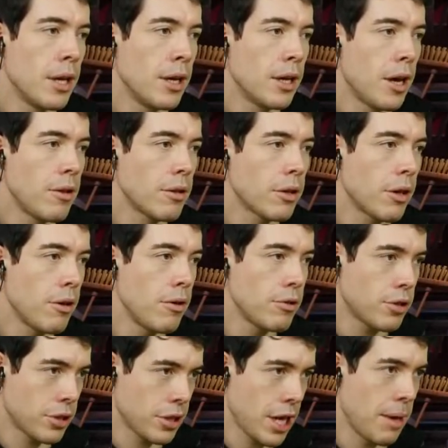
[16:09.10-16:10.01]
Oh, the
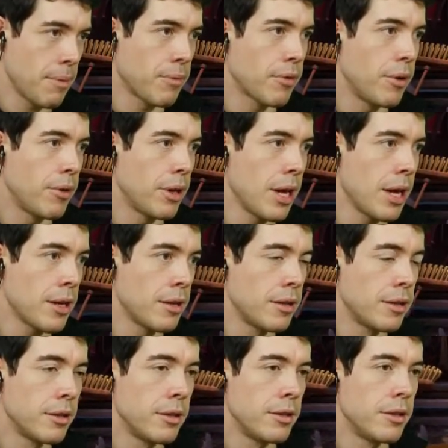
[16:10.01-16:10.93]
Googe just came through then.
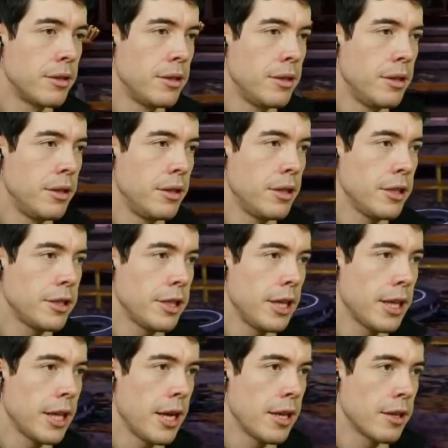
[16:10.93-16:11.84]
You
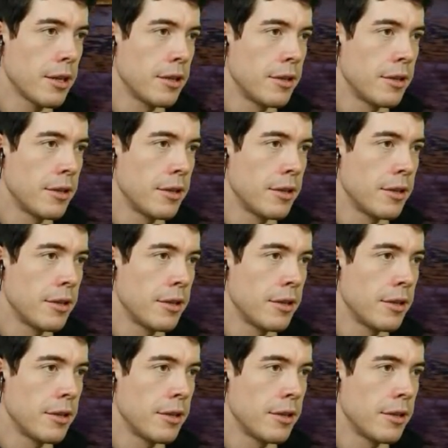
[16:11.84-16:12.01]
see that?